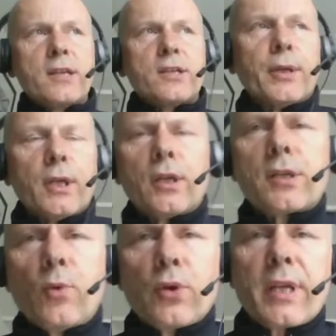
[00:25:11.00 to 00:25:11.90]
do it at a
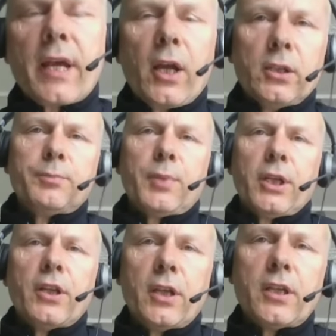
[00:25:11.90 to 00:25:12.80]
small scale,
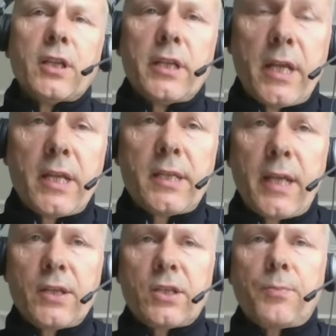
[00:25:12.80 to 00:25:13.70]
but it
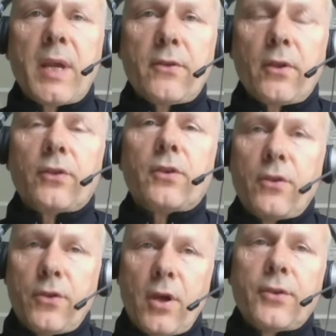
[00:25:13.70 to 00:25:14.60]
tends to be that
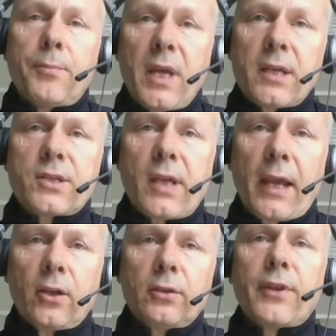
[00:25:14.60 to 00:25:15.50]
at the bigger
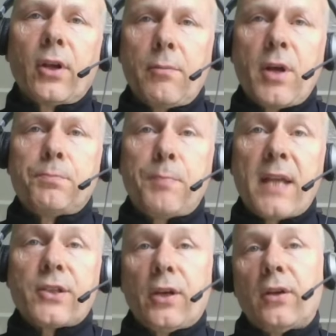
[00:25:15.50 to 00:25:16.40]
scale, there are much
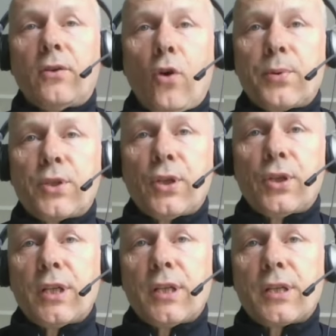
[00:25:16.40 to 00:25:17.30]
better
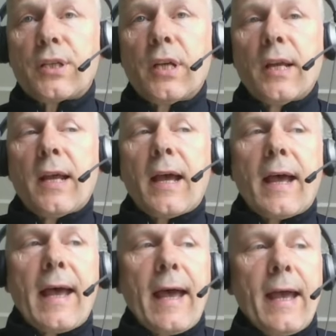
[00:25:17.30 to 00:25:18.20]
opportunities.
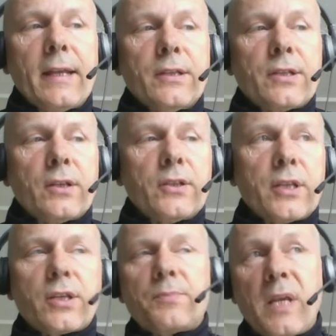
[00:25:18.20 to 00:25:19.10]
And
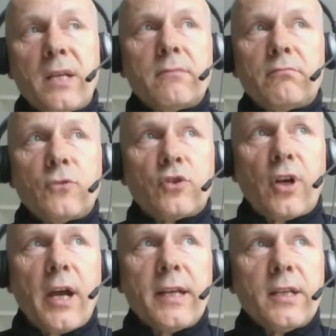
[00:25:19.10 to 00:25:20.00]
this has been
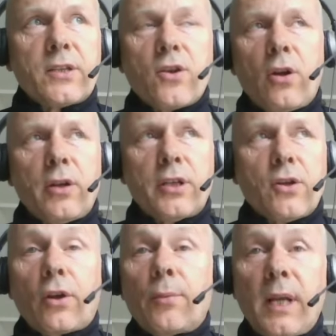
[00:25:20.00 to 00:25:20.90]
tried. It's not
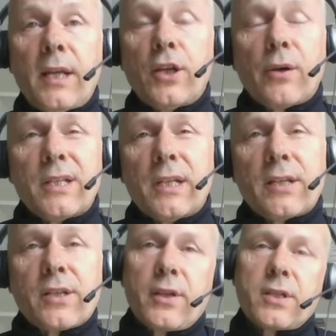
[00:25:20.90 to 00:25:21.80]
a completely new
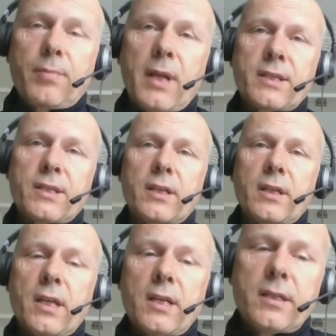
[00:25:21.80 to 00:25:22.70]
idea. So there's a place
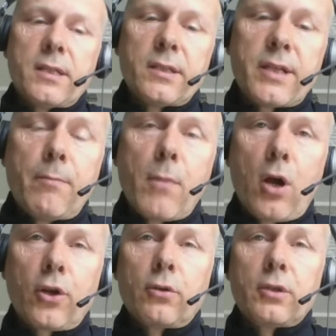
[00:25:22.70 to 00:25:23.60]
in
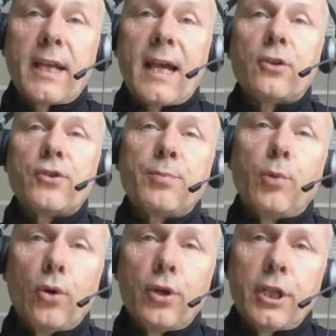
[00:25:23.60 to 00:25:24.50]
Denmark called
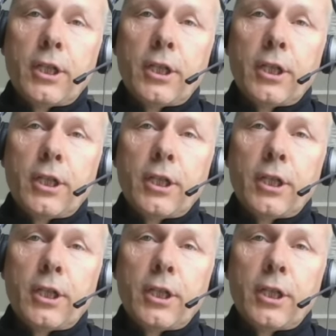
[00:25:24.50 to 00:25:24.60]
Kalundborg,